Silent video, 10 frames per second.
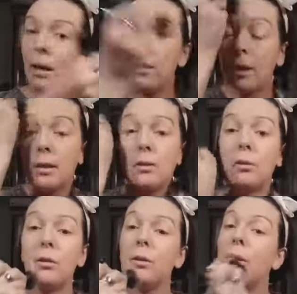And that is
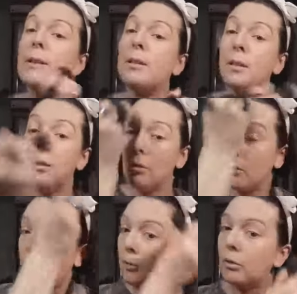all I do
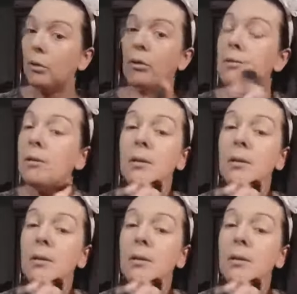for